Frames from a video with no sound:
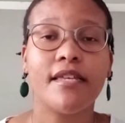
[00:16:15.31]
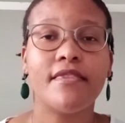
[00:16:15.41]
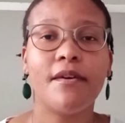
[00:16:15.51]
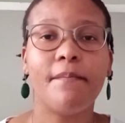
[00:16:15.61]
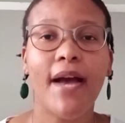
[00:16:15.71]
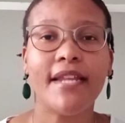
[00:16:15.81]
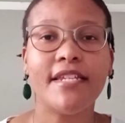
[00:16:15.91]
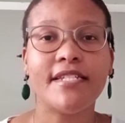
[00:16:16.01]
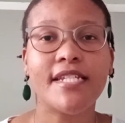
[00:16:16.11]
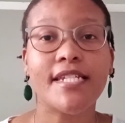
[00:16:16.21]
the
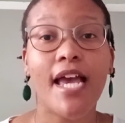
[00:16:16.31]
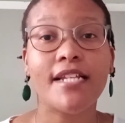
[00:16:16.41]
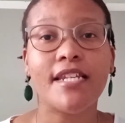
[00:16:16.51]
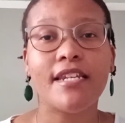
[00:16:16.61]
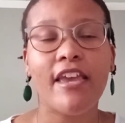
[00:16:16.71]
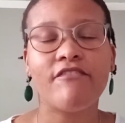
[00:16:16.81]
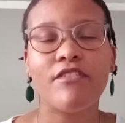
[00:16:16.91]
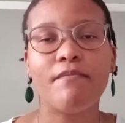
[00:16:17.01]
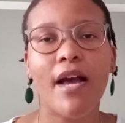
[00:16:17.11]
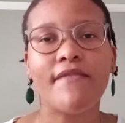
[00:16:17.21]
money deducted
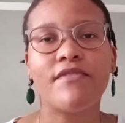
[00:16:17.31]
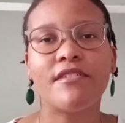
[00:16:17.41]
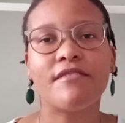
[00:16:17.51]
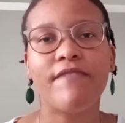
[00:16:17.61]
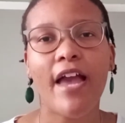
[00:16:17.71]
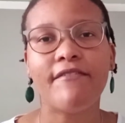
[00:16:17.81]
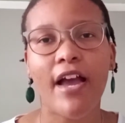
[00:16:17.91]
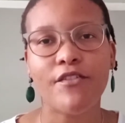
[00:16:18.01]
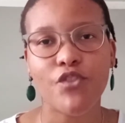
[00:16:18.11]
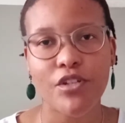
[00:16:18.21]
every month is
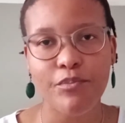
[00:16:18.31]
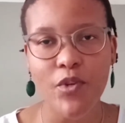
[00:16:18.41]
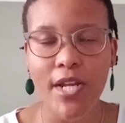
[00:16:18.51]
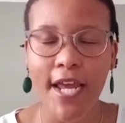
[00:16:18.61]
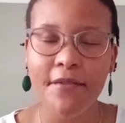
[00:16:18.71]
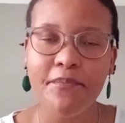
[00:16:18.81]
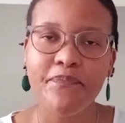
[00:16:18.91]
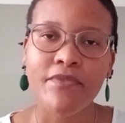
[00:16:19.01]
500 pula